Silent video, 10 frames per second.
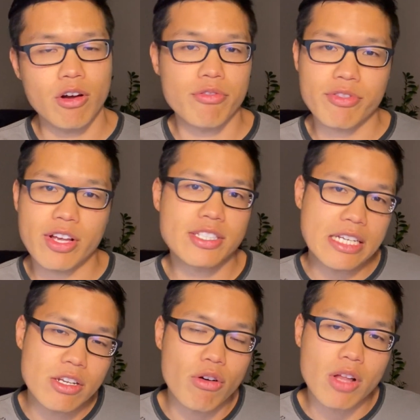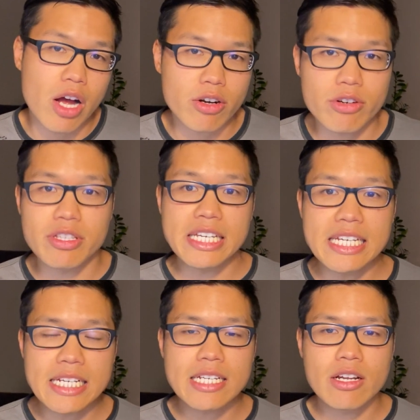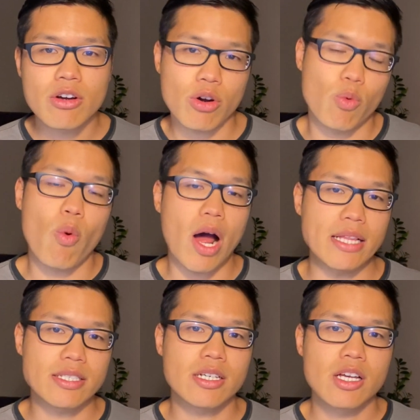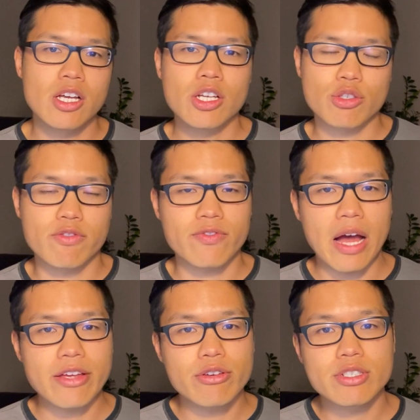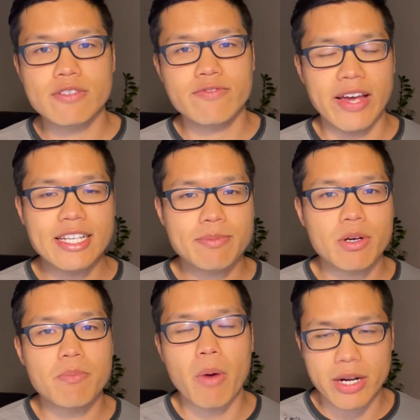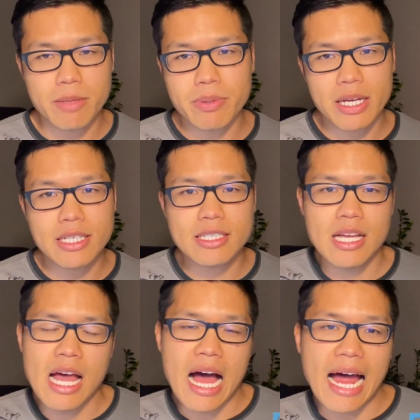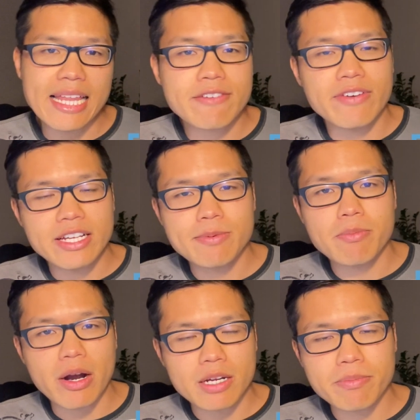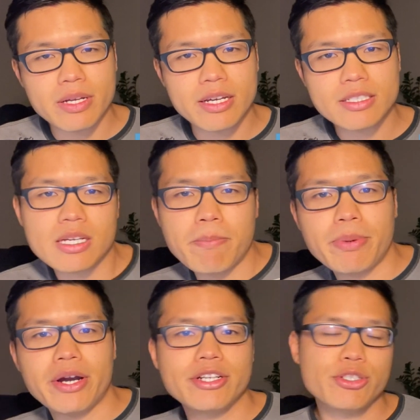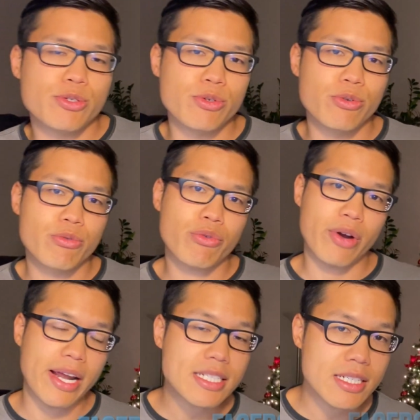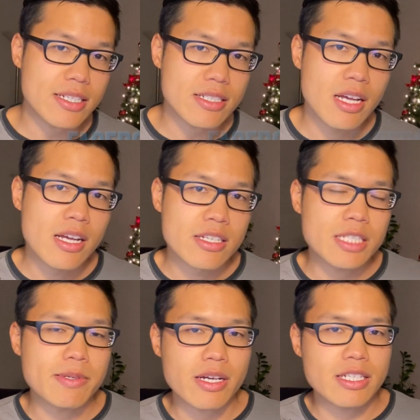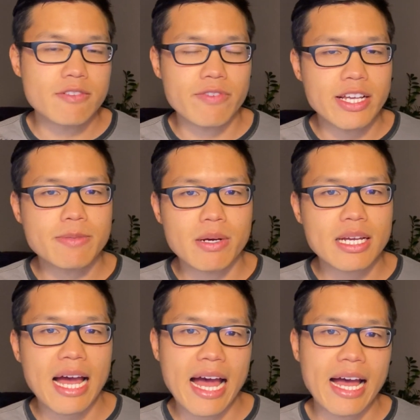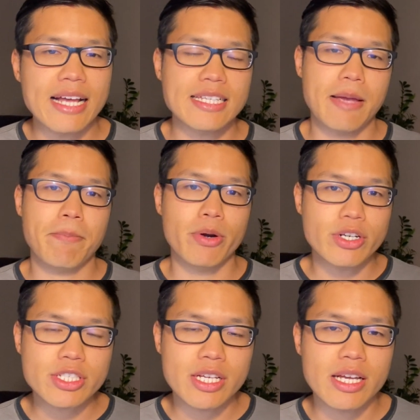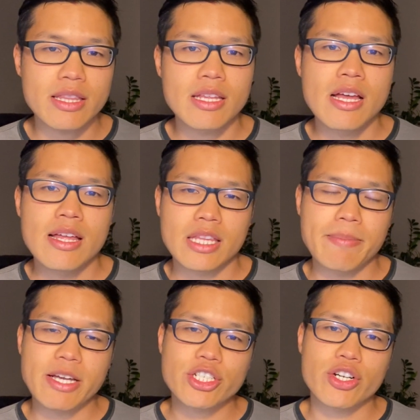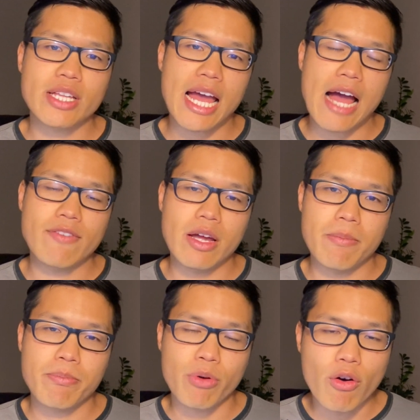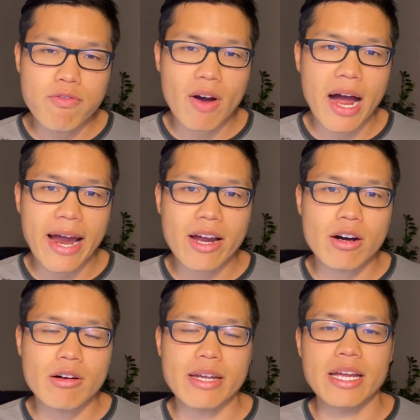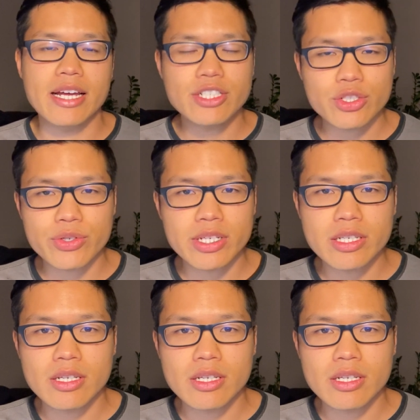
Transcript: things that you no longer need or want. So I use Facebook Marketplace. I like Facebook Marketplace compared to Craigslist just because Facebook has a person. They make sure they have a profile and a history.